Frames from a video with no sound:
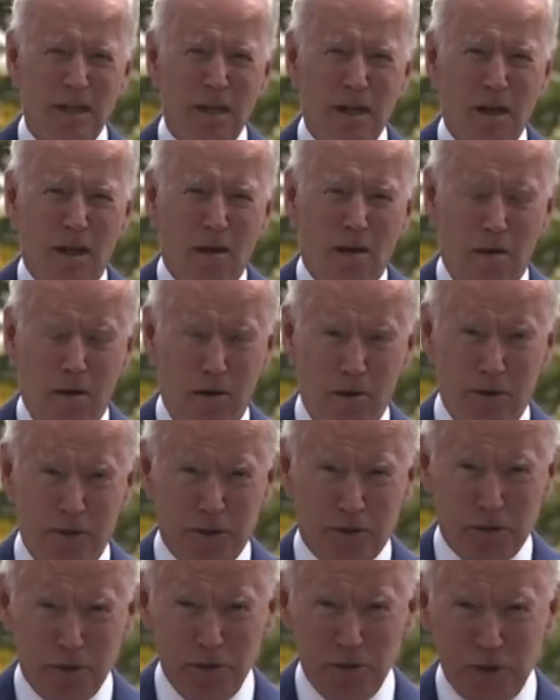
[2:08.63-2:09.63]
Joe
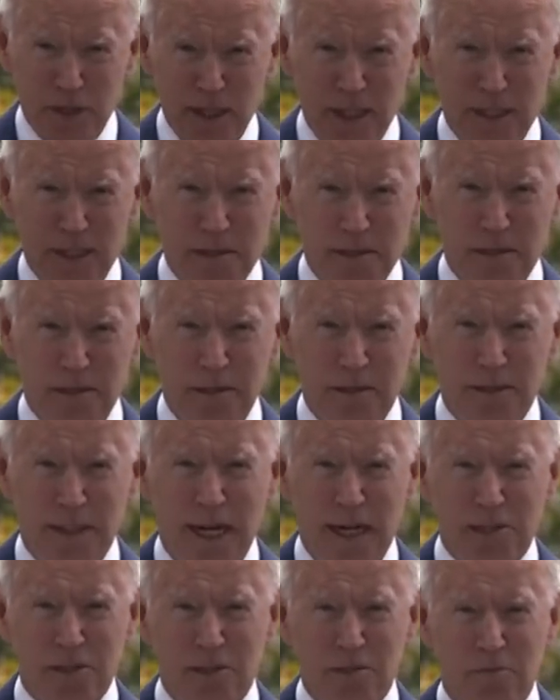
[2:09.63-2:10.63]
Biden is also
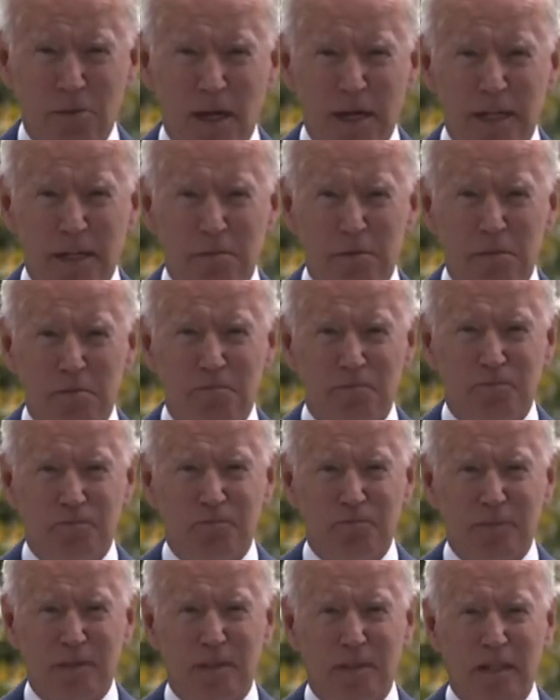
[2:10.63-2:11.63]
requiring all companies
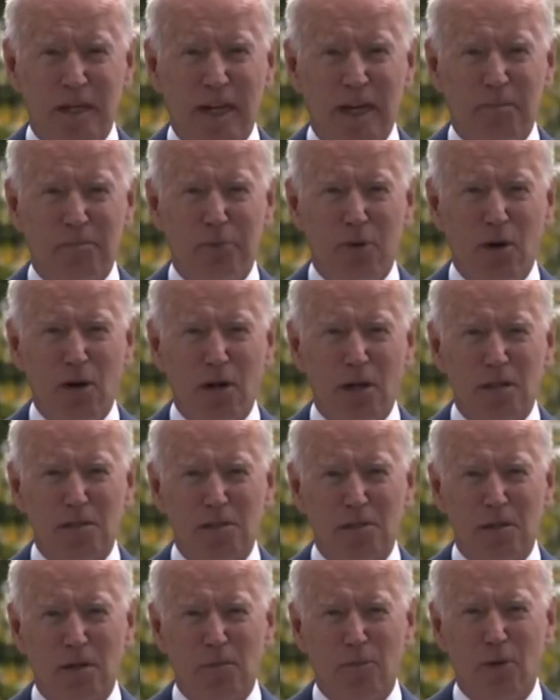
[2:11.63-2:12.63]
that have federal
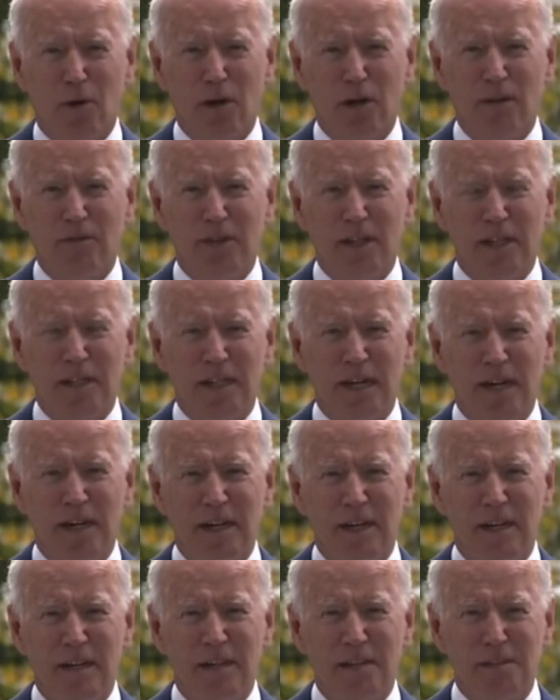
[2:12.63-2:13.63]
contracts, like
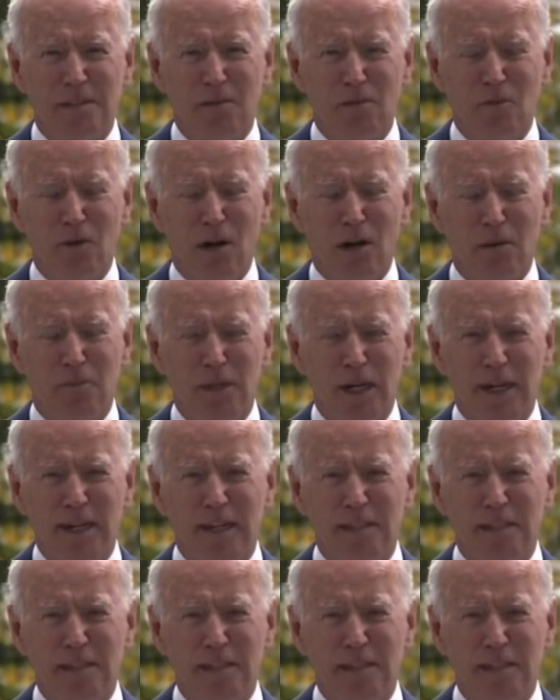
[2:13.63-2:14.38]
airlines, to issue vaccine